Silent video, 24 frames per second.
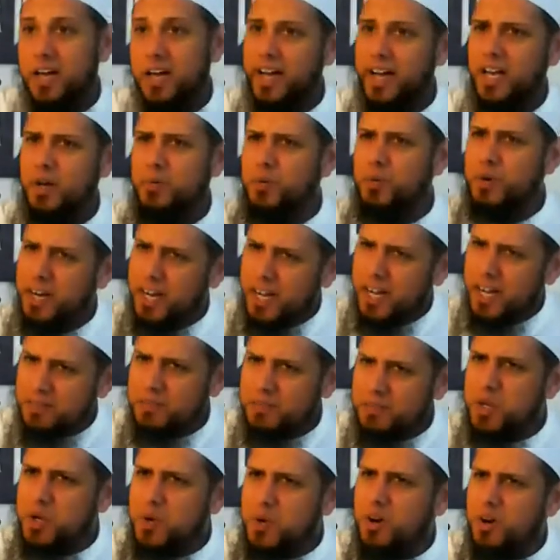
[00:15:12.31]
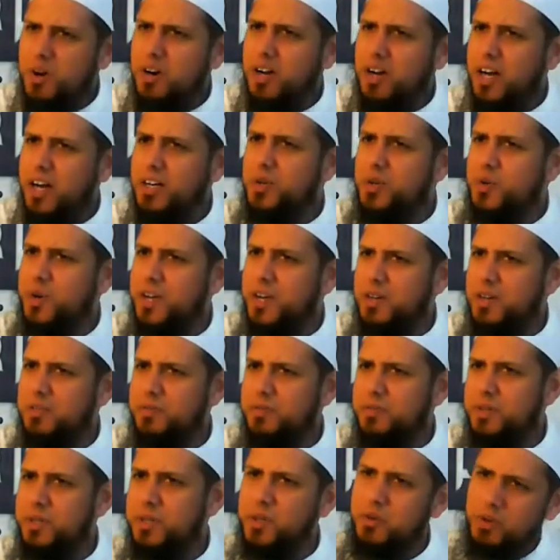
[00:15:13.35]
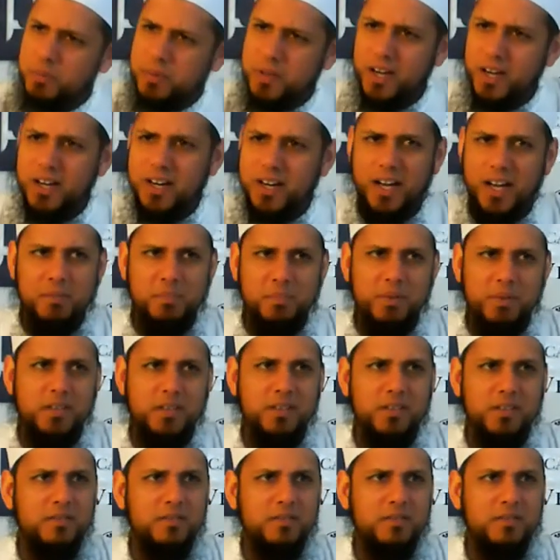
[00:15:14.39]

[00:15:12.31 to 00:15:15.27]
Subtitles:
And whenever you are ungrateful, you will be unhappy.